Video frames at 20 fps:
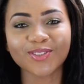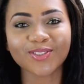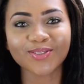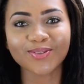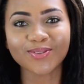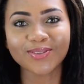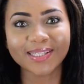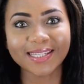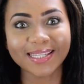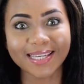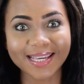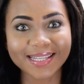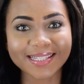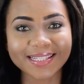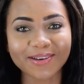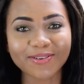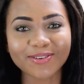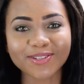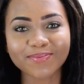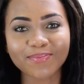So yes,
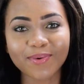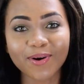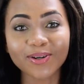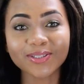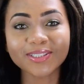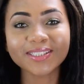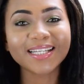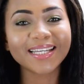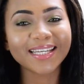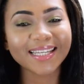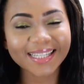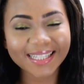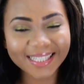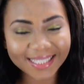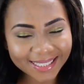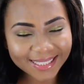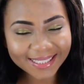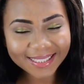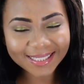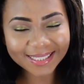I was born
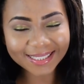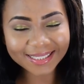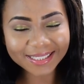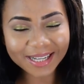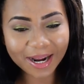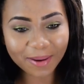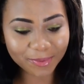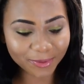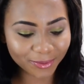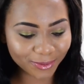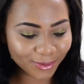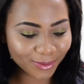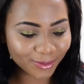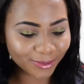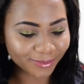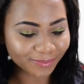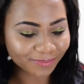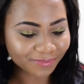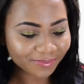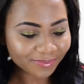in
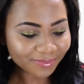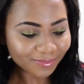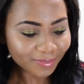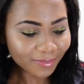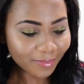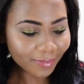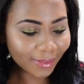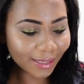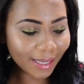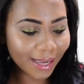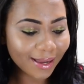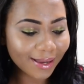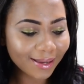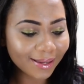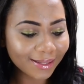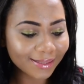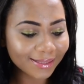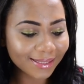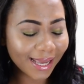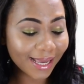Cameroon.
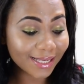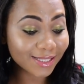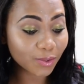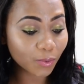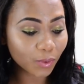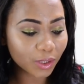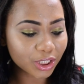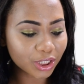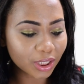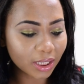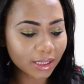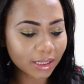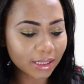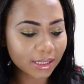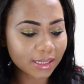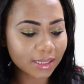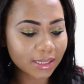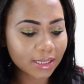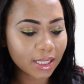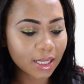Next question
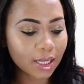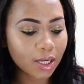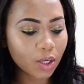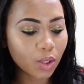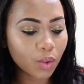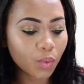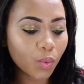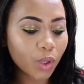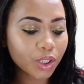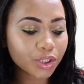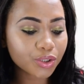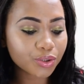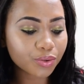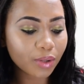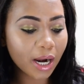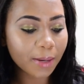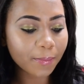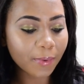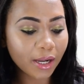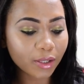is, what
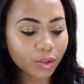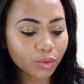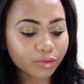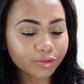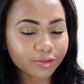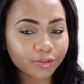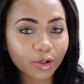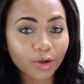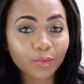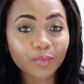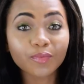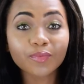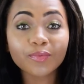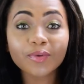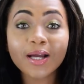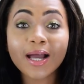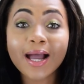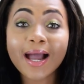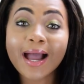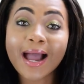tribe are you from?
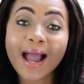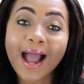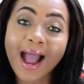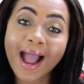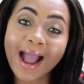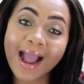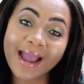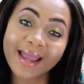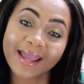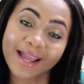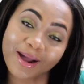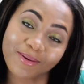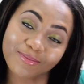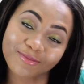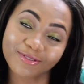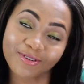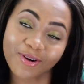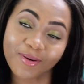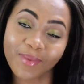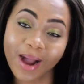I
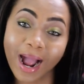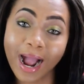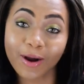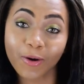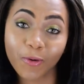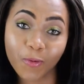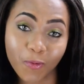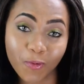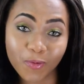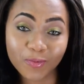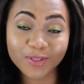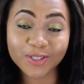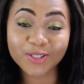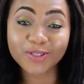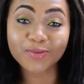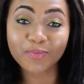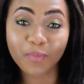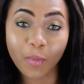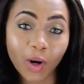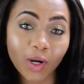am from Akum,
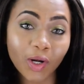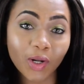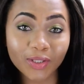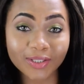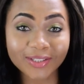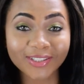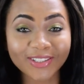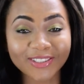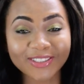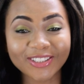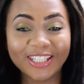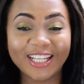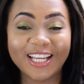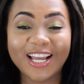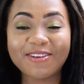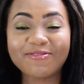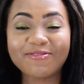Small London.